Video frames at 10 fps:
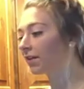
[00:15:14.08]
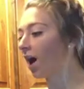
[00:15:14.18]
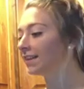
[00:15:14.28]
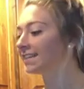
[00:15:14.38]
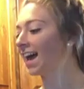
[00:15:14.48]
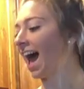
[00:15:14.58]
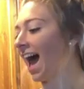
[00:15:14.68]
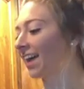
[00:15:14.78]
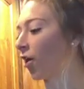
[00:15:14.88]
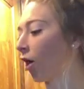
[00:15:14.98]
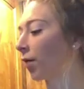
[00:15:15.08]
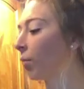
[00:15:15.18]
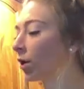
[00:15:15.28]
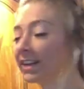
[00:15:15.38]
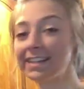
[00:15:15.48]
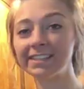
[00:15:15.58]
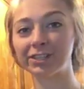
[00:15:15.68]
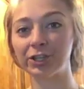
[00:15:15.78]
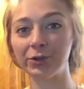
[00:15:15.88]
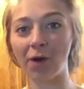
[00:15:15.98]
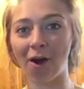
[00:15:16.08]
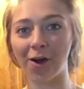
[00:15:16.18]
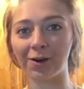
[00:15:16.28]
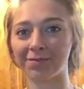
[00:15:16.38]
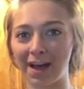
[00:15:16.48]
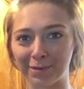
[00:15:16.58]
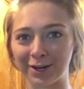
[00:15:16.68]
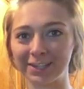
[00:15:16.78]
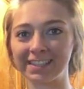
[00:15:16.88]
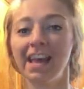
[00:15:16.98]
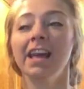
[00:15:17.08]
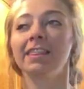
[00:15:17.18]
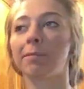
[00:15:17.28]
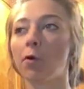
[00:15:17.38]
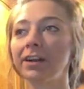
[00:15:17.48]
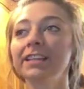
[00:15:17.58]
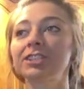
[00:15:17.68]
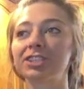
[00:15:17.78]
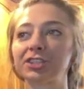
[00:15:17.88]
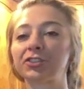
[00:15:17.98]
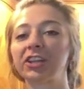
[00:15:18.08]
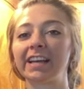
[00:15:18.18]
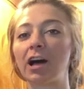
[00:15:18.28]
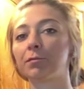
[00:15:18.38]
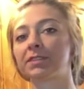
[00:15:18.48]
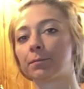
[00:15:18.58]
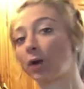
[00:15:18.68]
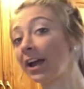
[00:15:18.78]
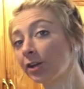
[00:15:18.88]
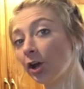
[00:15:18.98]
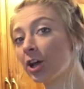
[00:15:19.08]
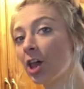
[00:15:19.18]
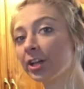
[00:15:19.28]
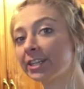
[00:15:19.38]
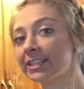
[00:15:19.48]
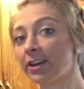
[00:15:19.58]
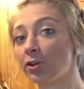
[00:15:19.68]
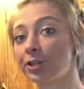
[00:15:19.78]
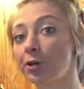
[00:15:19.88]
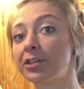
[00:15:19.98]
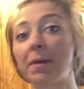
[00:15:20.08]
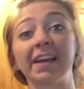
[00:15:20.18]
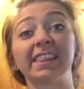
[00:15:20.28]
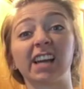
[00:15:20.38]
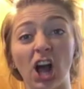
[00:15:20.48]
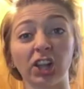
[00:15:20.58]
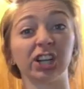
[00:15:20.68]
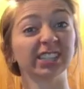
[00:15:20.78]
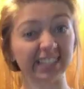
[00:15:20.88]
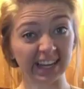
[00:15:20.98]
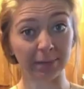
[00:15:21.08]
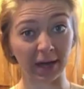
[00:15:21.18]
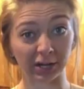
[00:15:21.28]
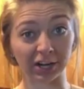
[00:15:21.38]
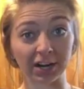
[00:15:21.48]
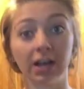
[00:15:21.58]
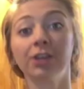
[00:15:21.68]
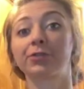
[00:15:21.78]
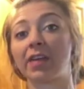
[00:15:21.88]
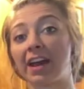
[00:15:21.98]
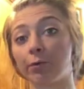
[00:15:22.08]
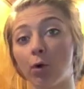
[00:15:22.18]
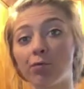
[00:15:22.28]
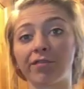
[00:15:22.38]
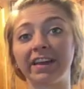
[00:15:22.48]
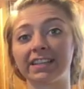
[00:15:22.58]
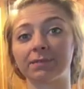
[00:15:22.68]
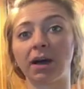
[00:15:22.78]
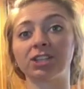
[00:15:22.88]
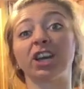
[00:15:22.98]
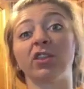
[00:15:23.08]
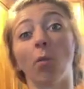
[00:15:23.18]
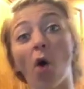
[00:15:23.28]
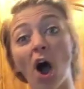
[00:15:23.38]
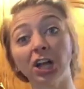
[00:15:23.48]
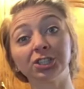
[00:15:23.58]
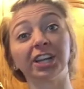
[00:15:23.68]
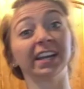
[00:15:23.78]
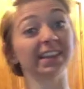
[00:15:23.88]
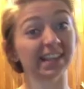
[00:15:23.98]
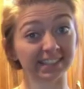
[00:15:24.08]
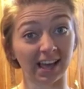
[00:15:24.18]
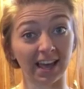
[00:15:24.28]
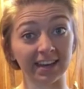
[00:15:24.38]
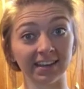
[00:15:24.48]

got to add our mordants to our fibers. The mordants just really help to brighten our colors and also to make the color stick better so that it won't fade as much in the wash and in the sun.